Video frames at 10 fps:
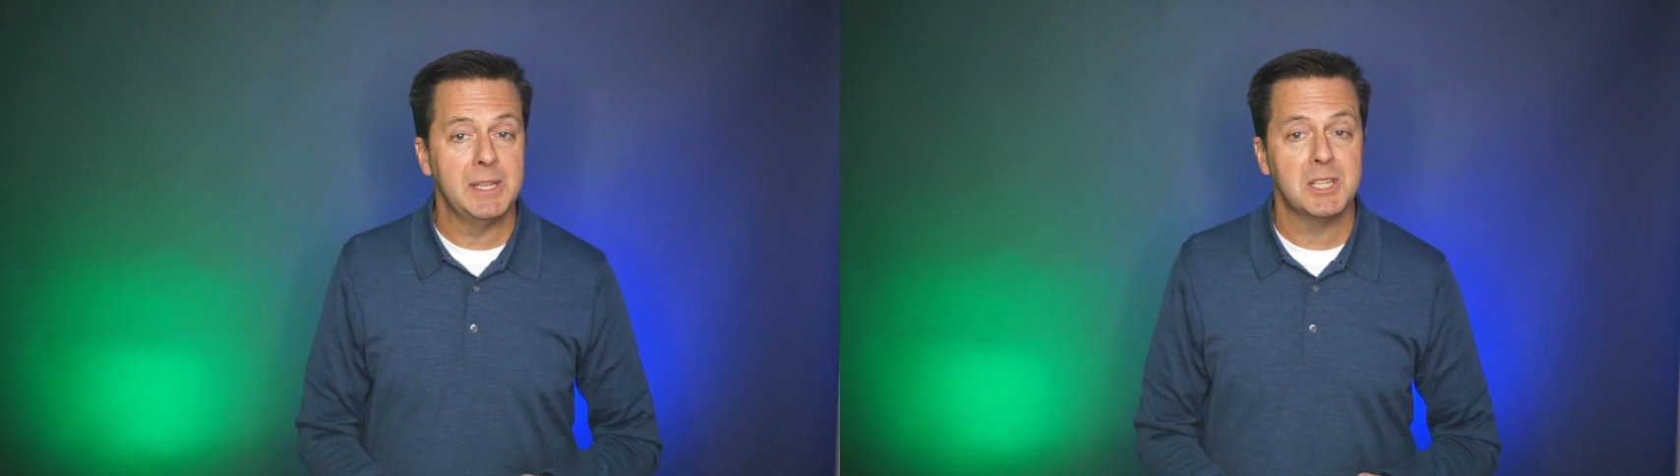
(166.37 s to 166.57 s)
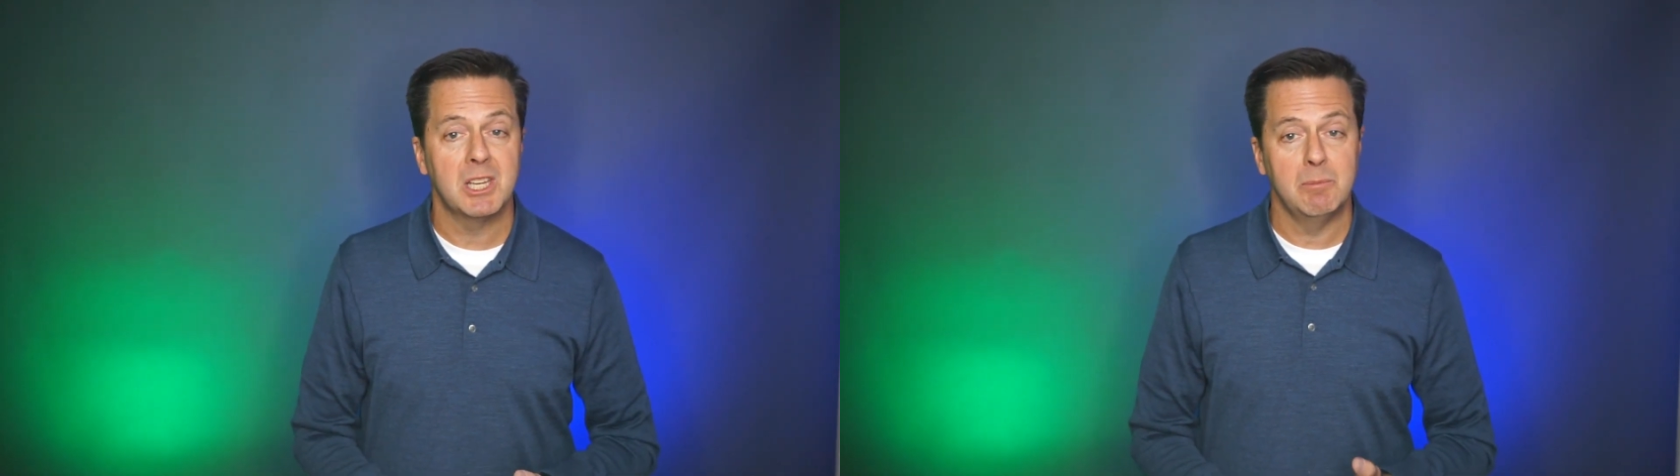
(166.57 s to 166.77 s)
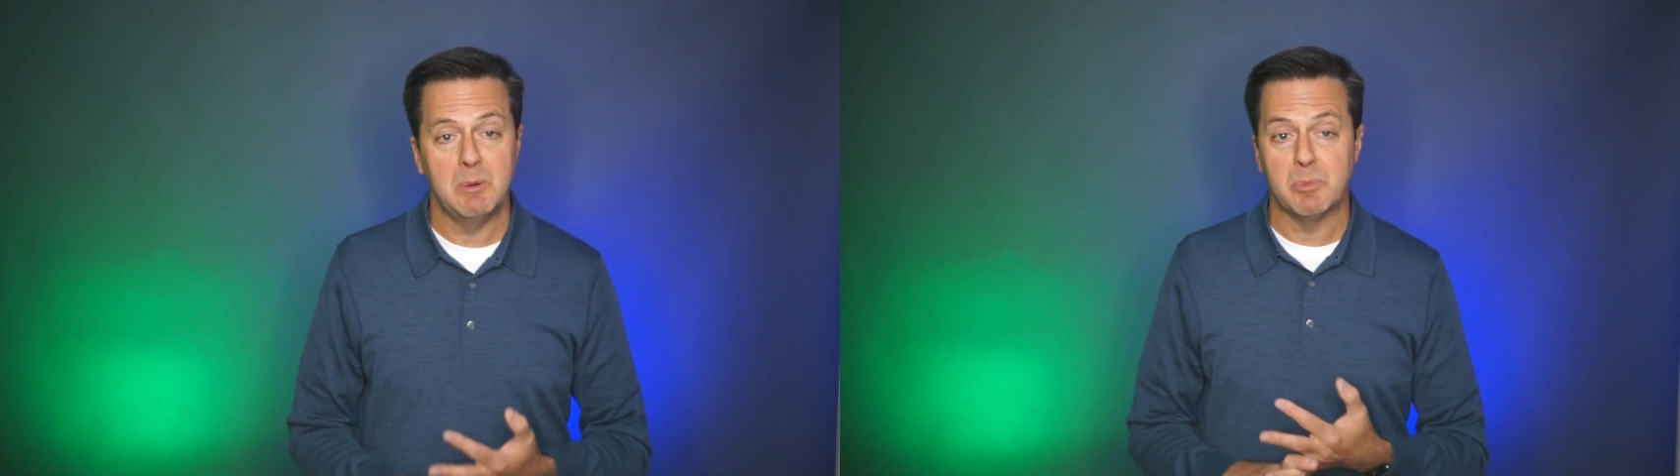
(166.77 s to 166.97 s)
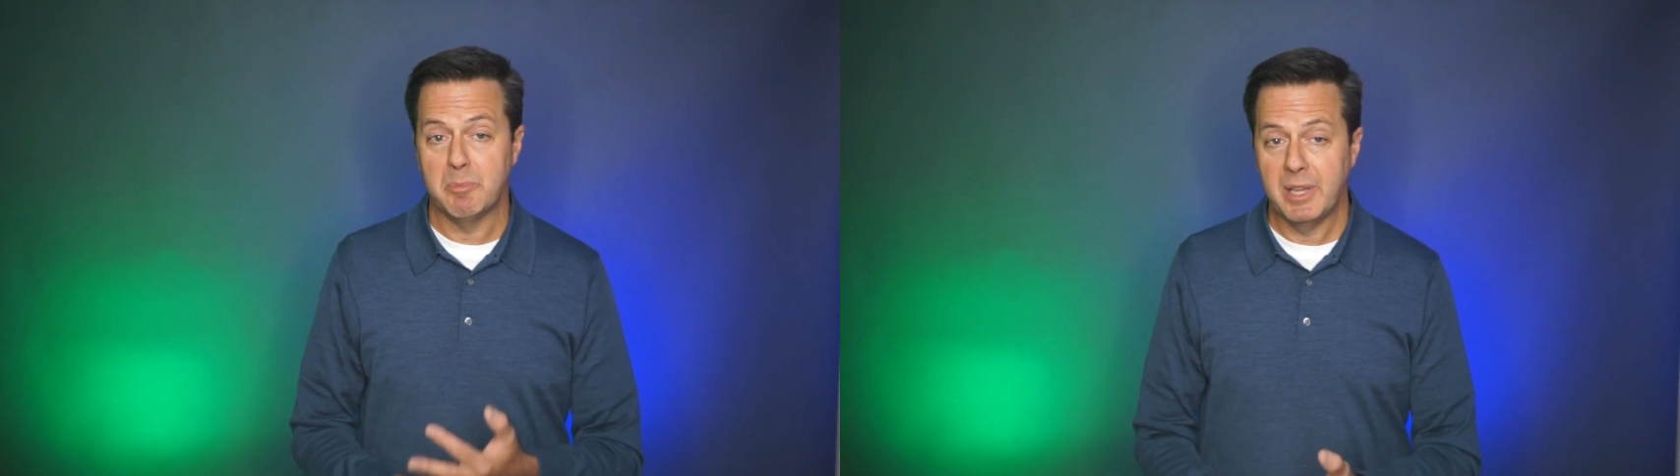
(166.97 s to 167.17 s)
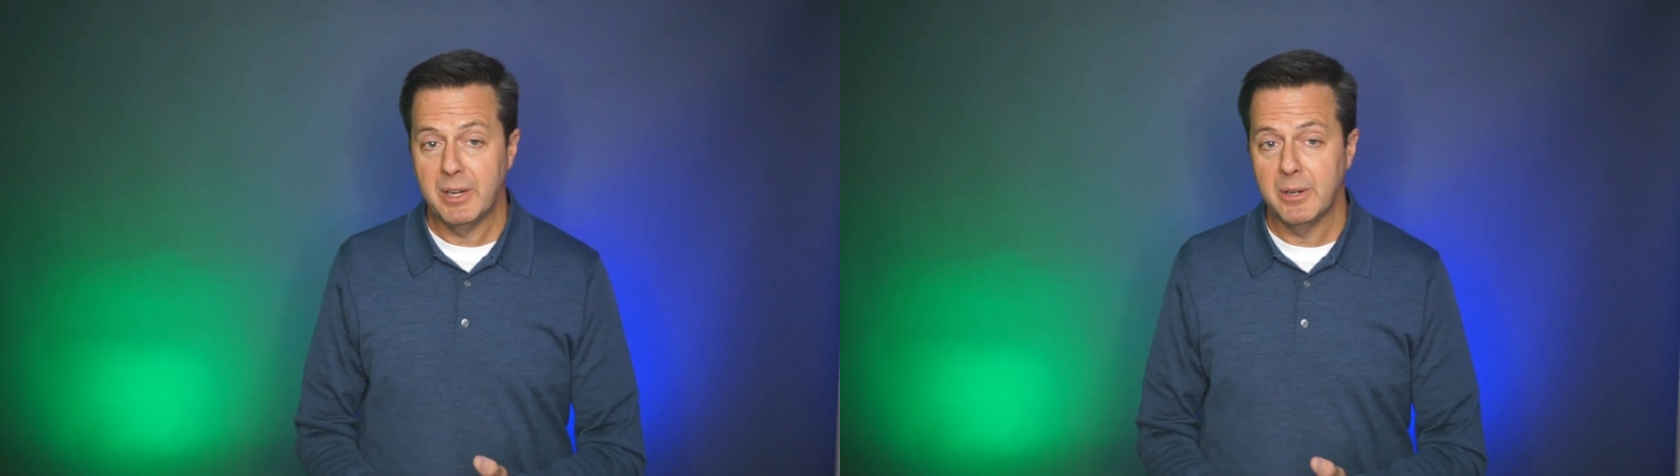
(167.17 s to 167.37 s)
Is can be
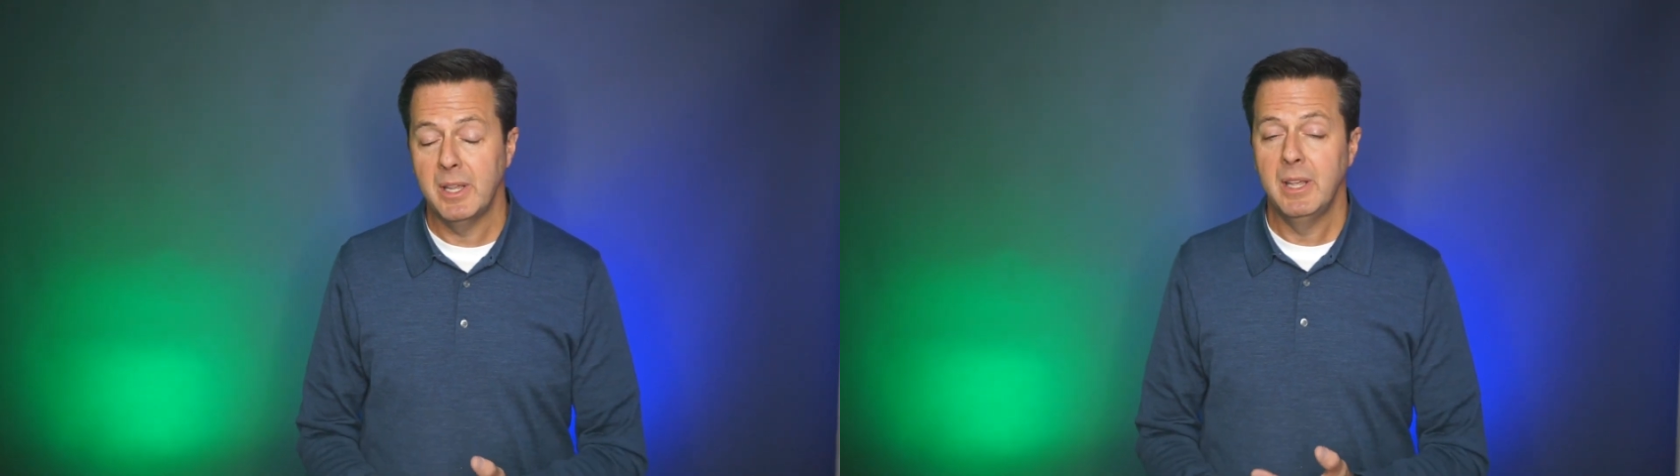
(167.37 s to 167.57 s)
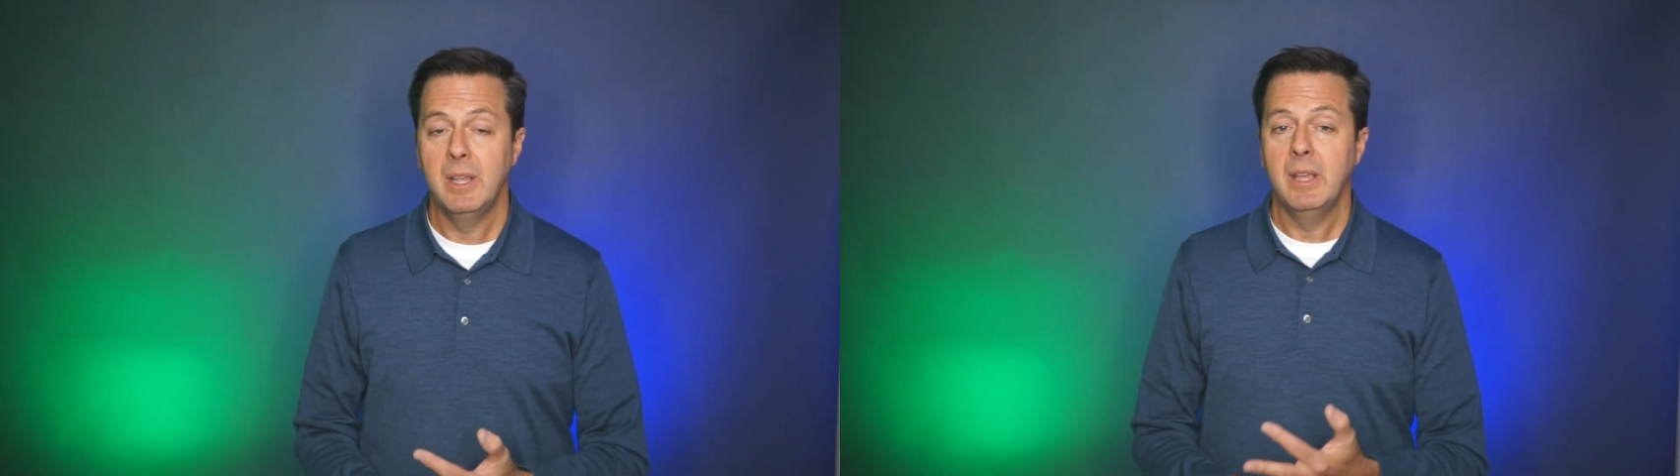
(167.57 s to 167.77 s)
prepared